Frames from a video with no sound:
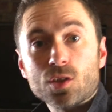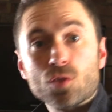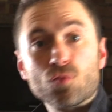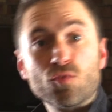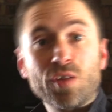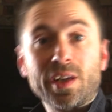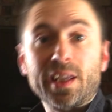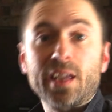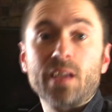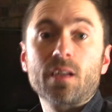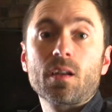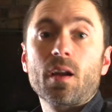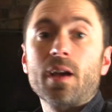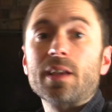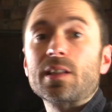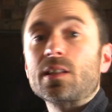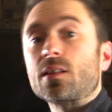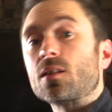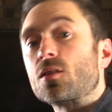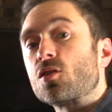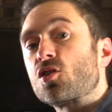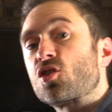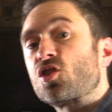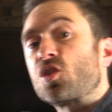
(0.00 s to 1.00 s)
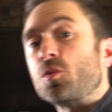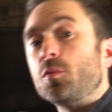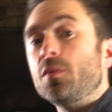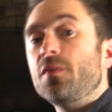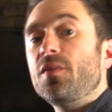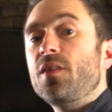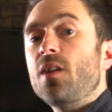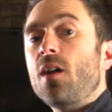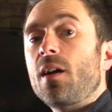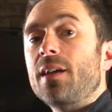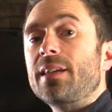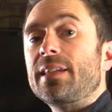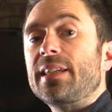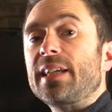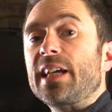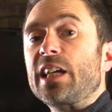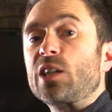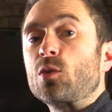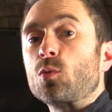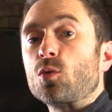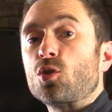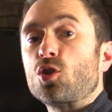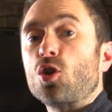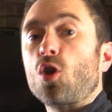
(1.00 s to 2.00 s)
recognizing that some of the
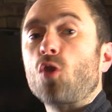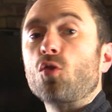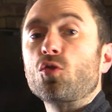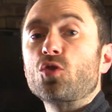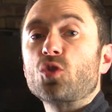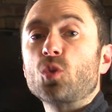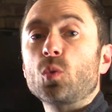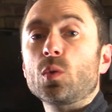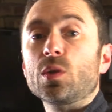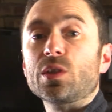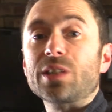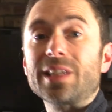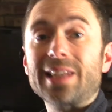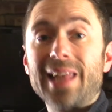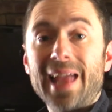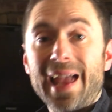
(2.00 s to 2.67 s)
ideas were told to us in